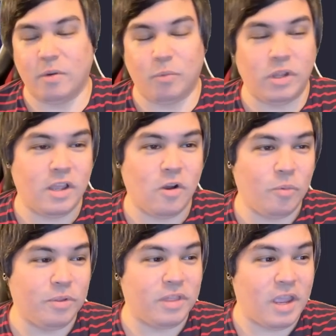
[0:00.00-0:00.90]
I really
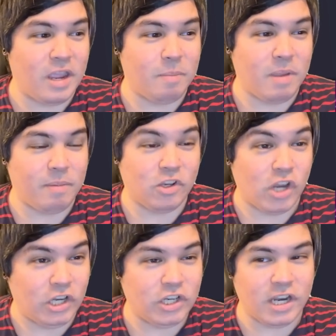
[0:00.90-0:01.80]
hope that they maybe
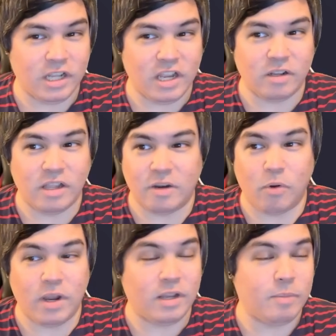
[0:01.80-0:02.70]
change it at a later
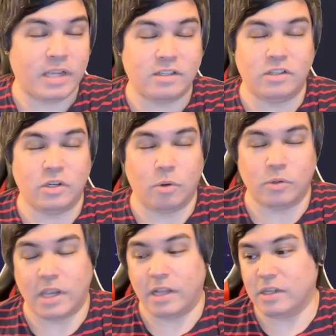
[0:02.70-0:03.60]
point. It makes zero
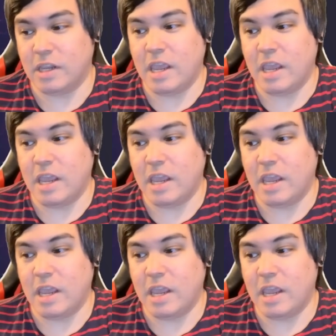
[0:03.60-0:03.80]
sense.